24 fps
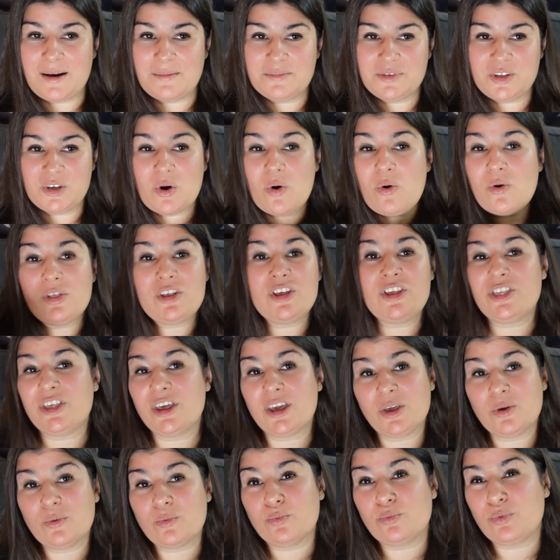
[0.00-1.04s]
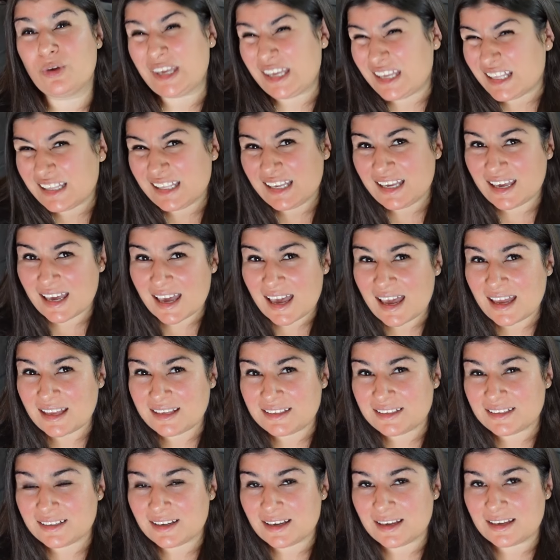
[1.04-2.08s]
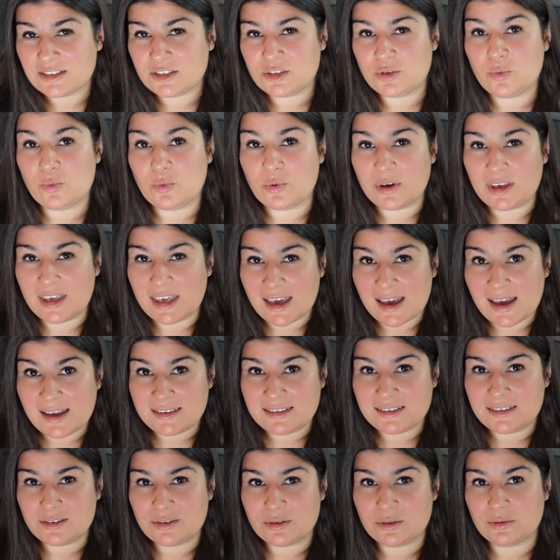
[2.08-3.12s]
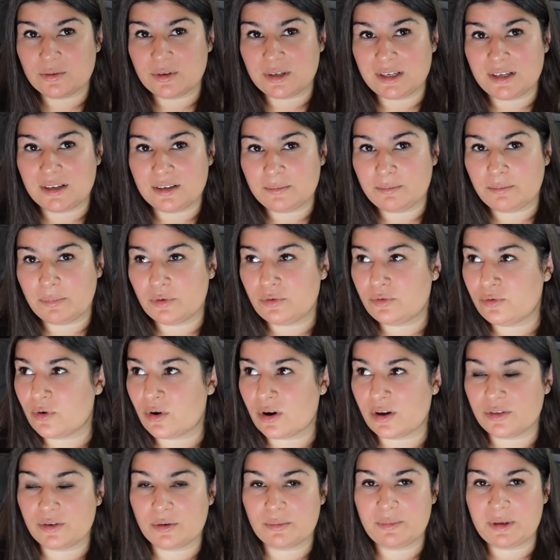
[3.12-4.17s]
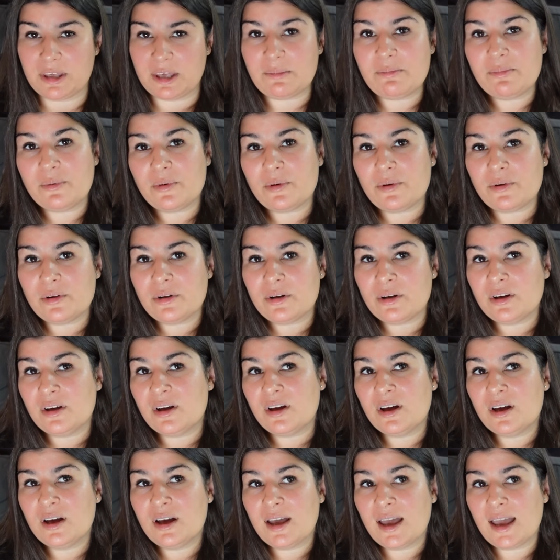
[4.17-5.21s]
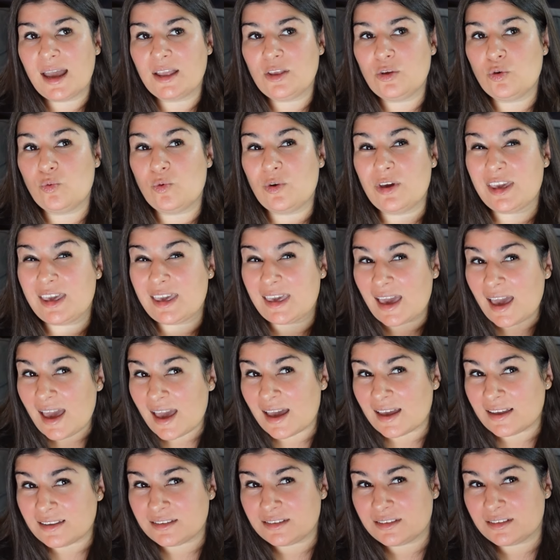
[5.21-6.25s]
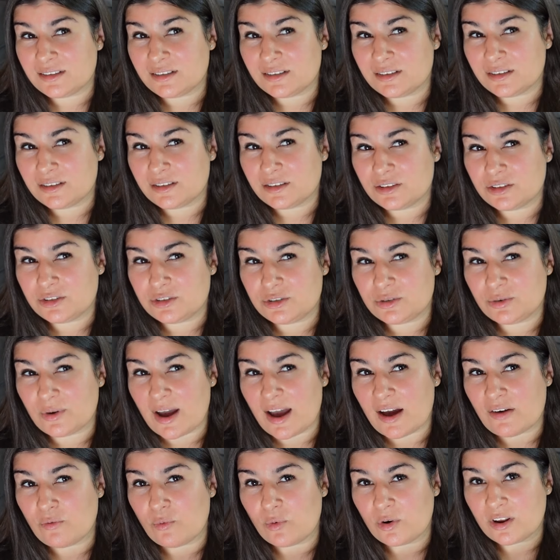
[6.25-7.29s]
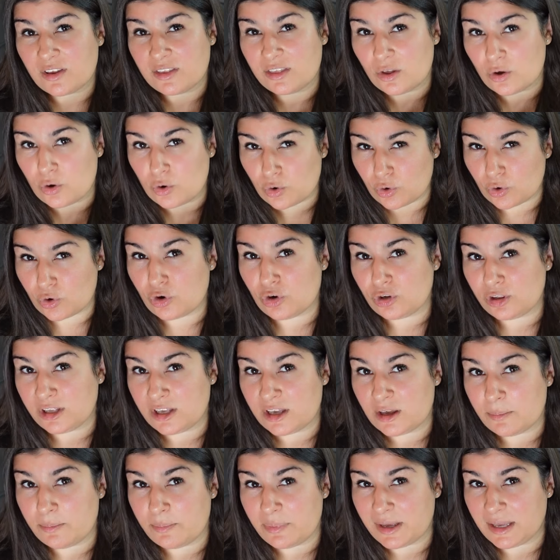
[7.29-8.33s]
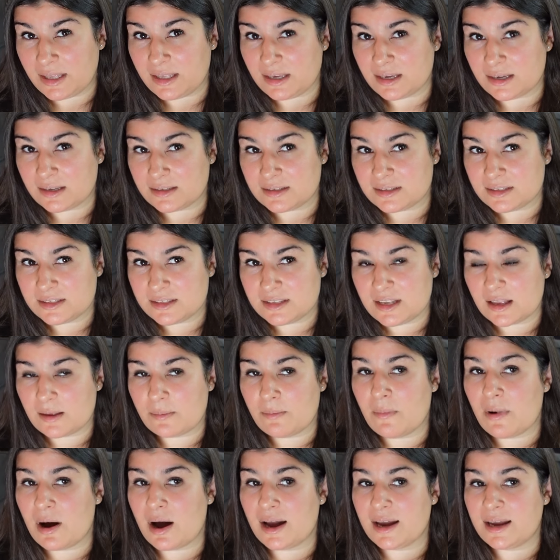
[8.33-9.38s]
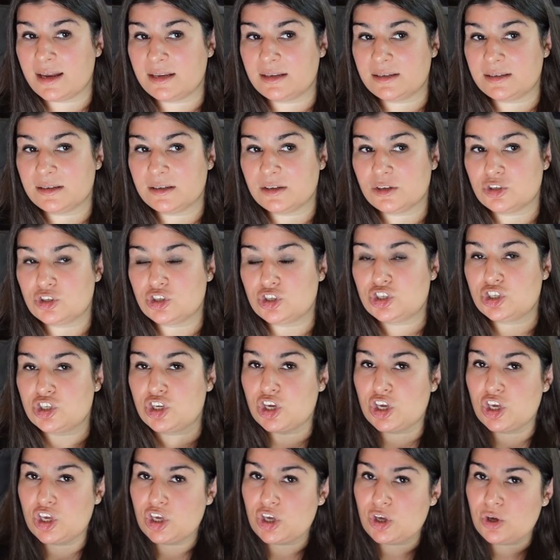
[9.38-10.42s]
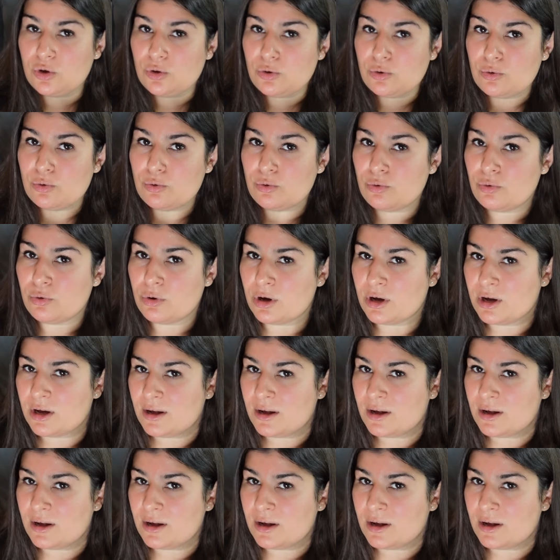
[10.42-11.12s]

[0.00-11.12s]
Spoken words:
The only thing you really get is you get to read it before other people, and you get to have one of the early opinions that might skew